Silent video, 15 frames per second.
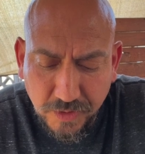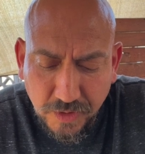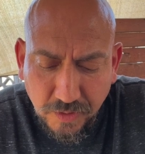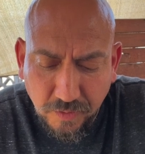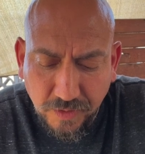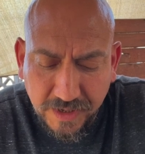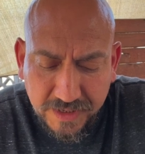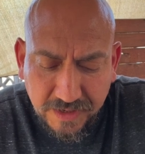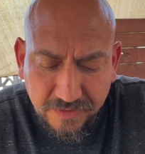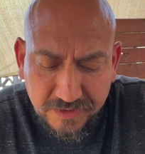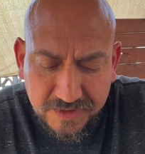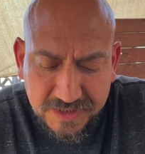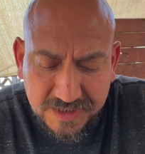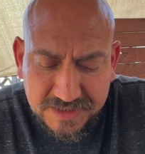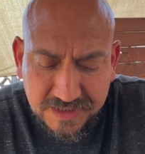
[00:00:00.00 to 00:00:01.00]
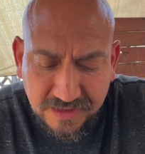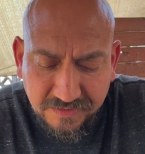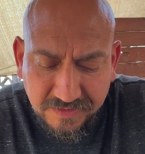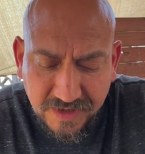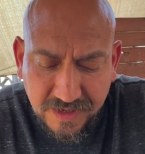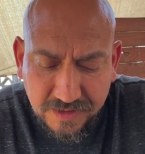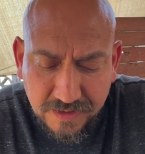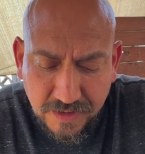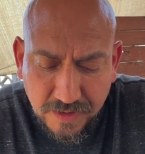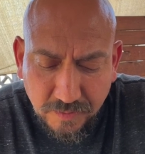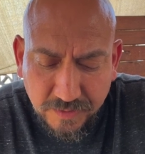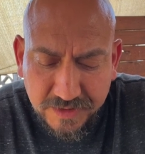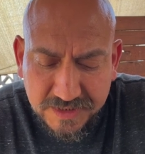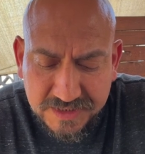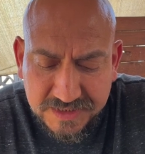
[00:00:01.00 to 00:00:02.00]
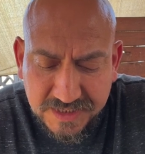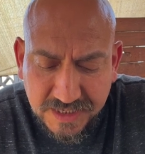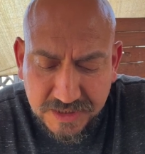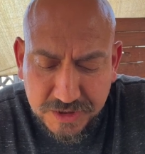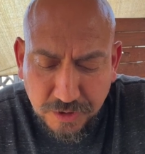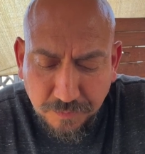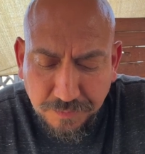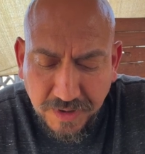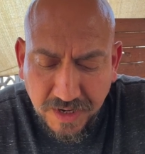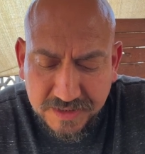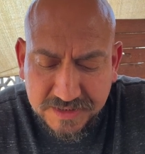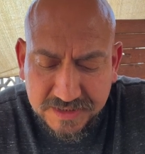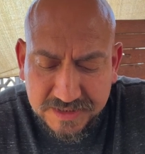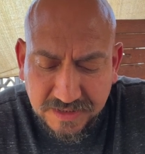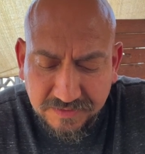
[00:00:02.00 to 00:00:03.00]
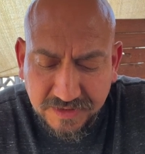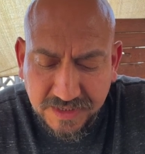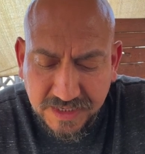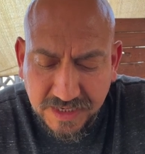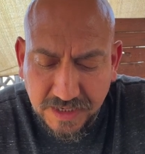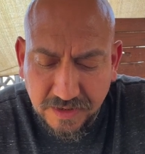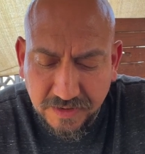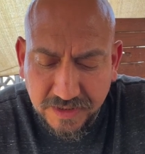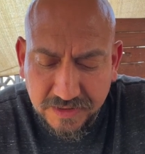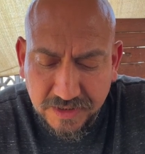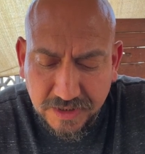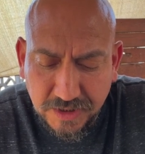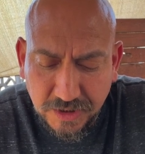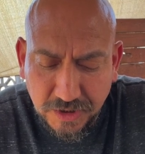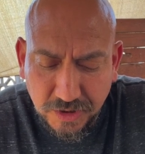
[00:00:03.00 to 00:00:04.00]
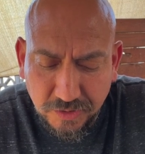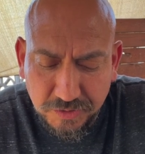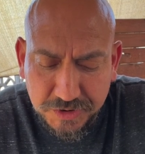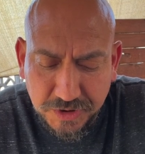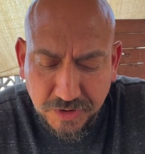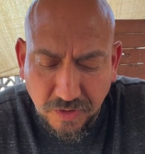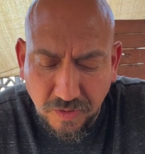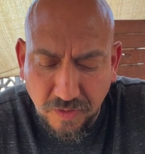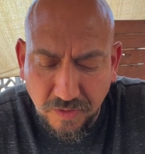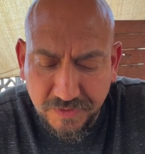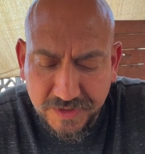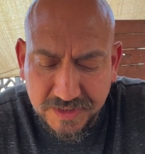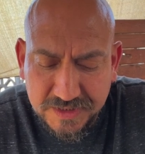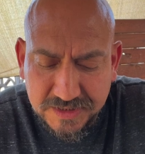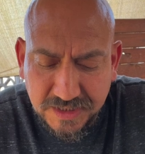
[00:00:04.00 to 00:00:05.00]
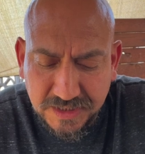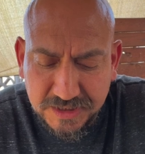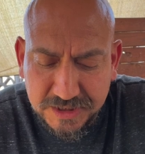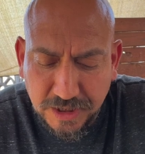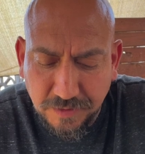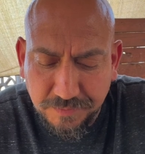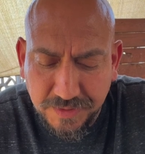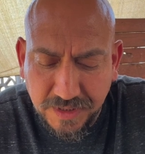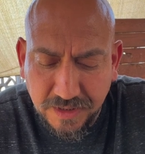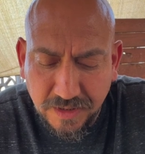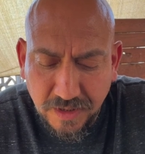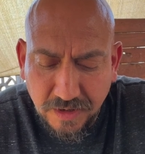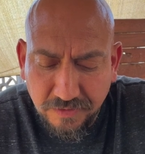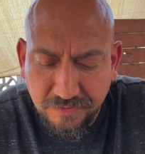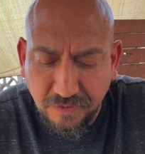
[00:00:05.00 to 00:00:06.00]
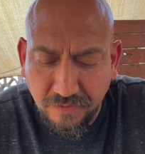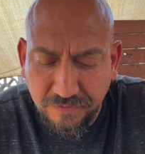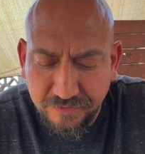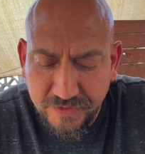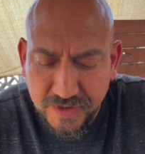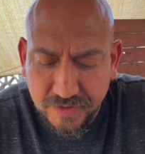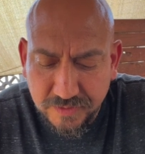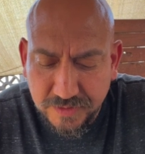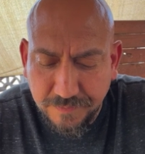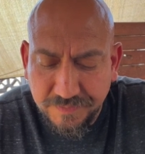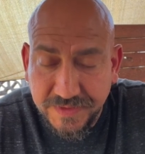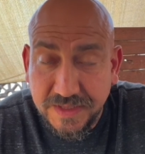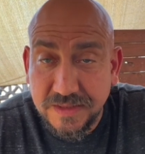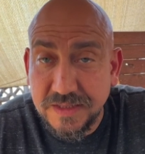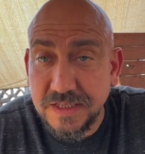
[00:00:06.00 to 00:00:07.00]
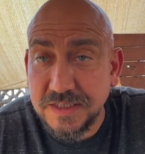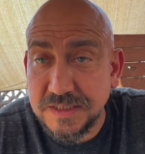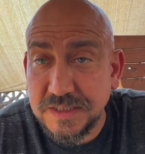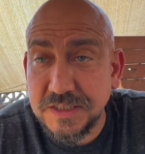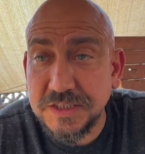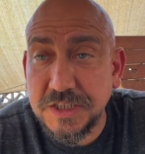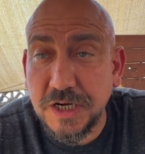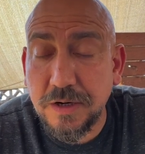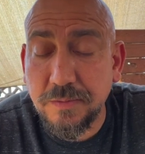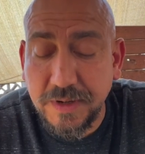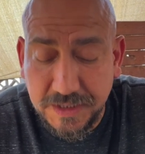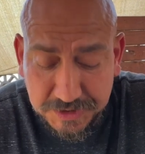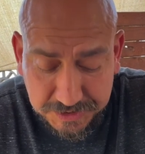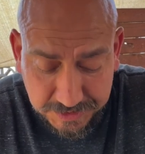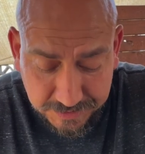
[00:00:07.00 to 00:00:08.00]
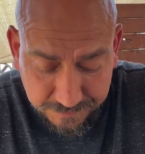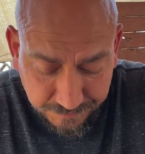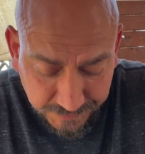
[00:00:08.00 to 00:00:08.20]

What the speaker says: or any other distant event when it is said so positively here in the conclusion, all these things shall be fulfilled in this generation.